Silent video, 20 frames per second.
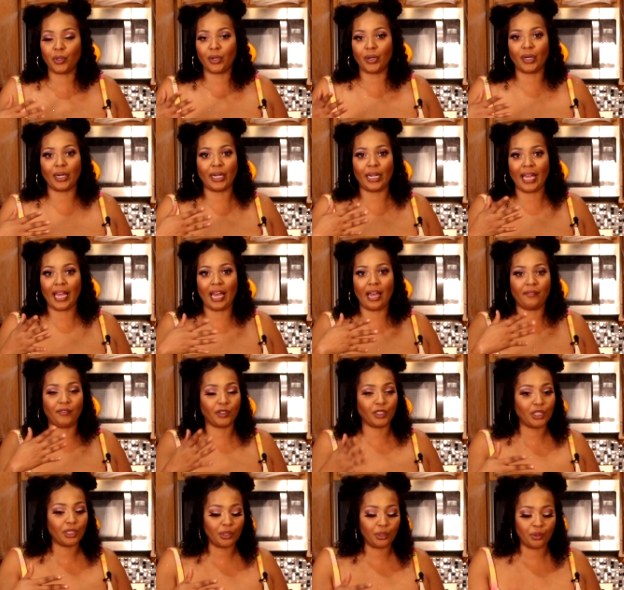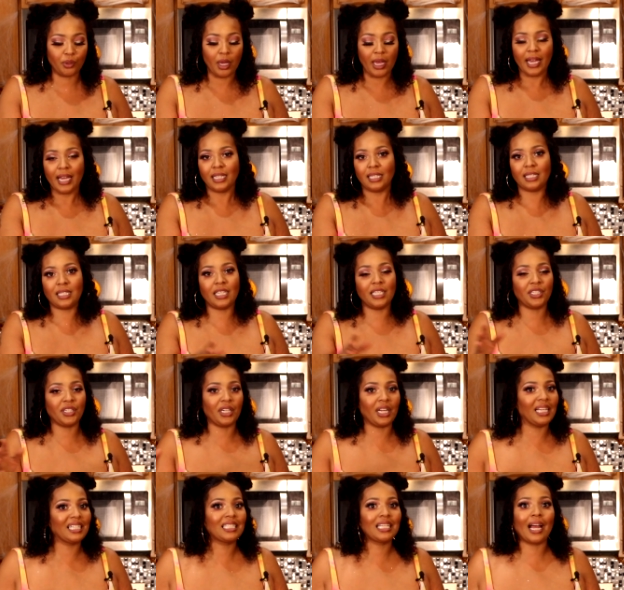or and a half or two to
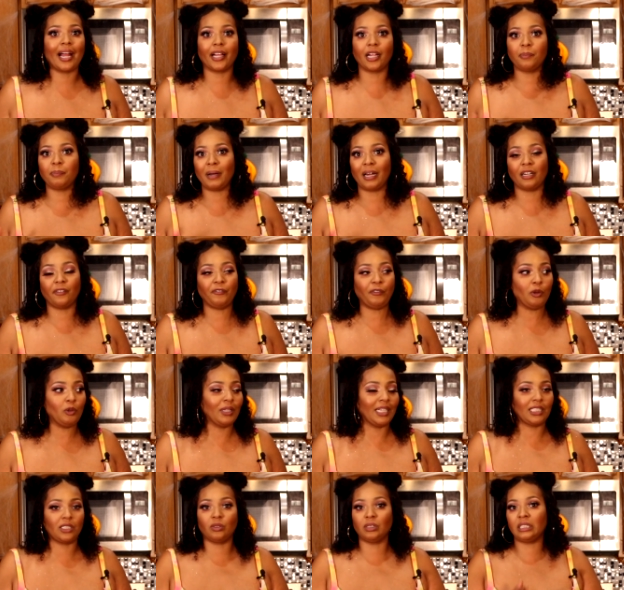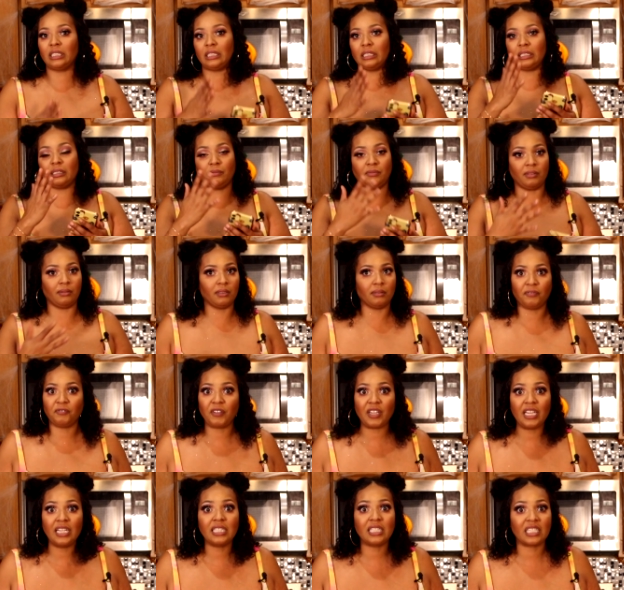season an entire pot of food that's gonna
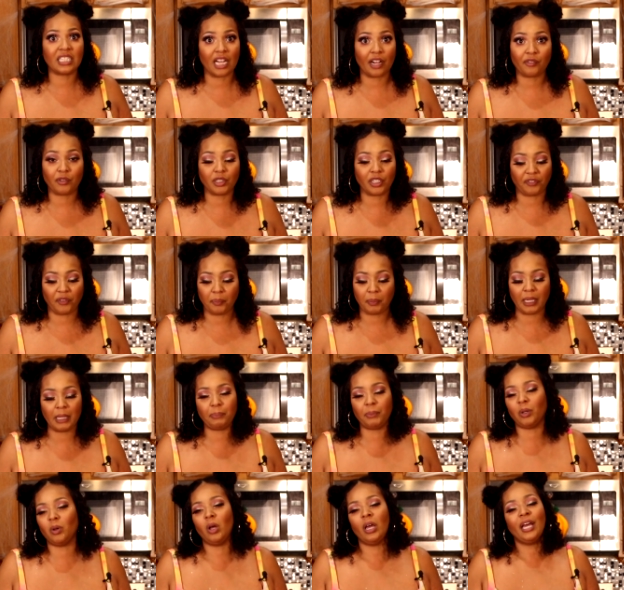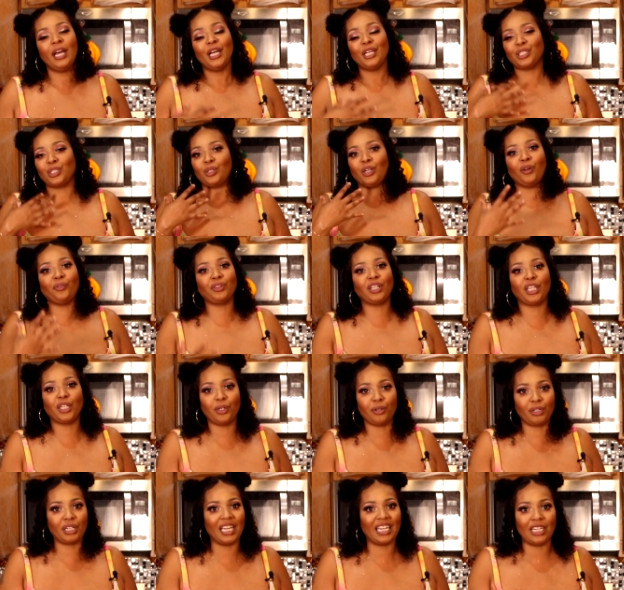feed several different people. So don't think
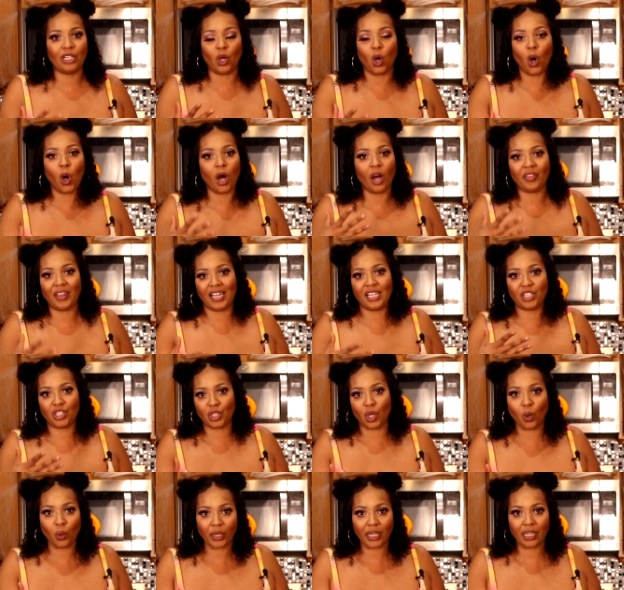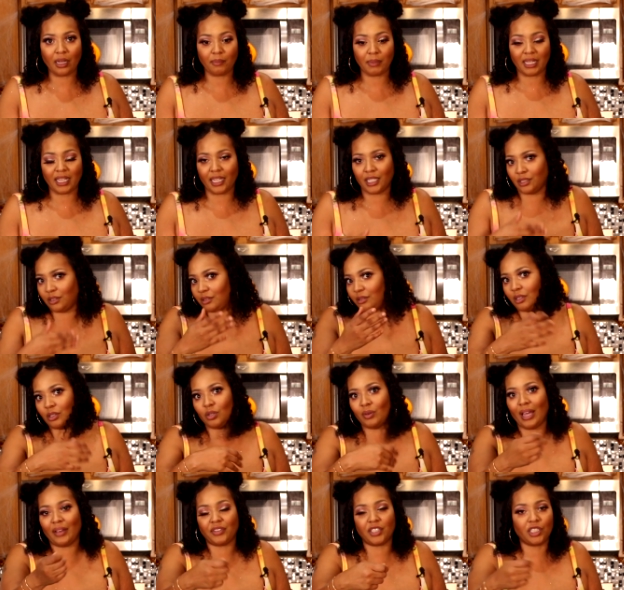you're getting all that sodium because
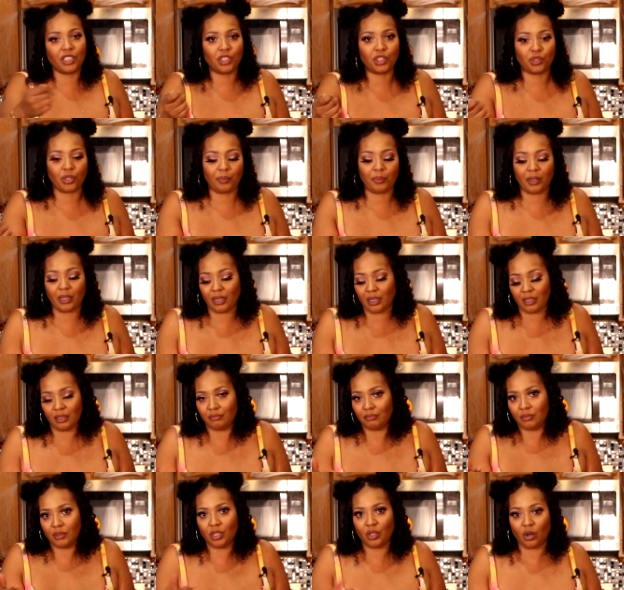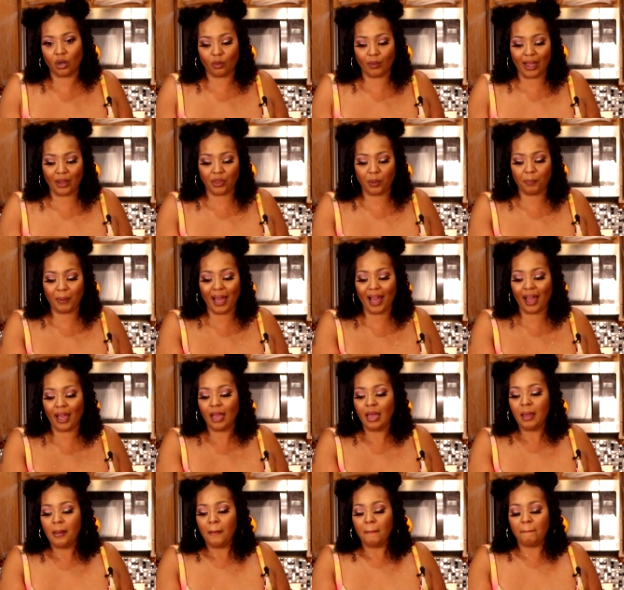you have to distribute it, you know, around the pot,